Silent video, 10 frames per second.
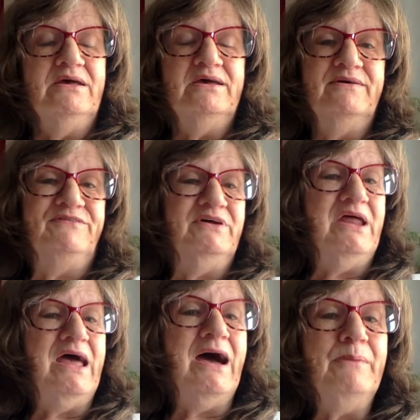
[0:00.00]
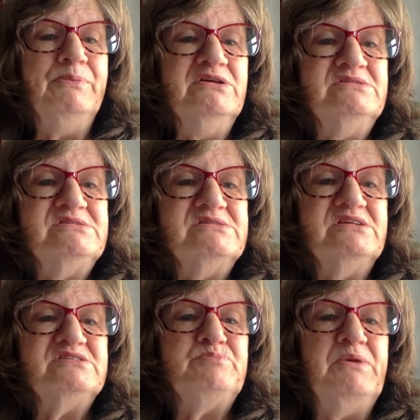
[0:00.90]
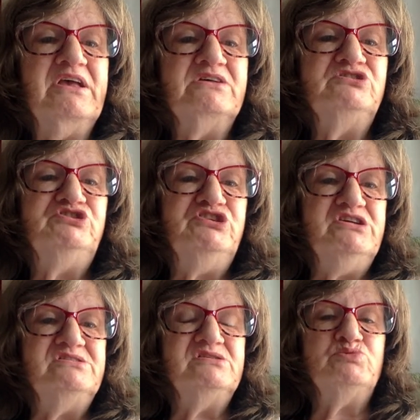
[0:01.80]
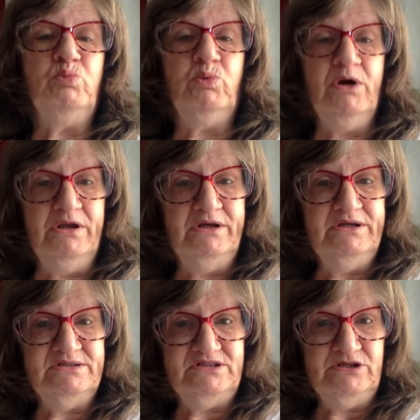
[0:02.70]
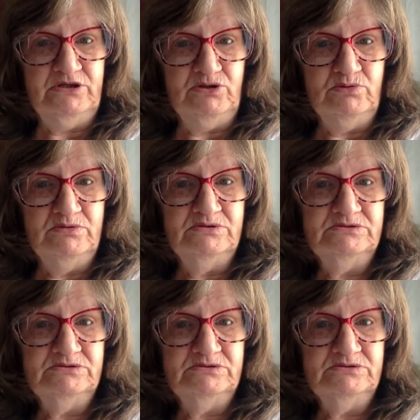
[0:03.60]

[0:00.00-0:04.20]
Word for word: If it happens, it's because Jesus wanted it to,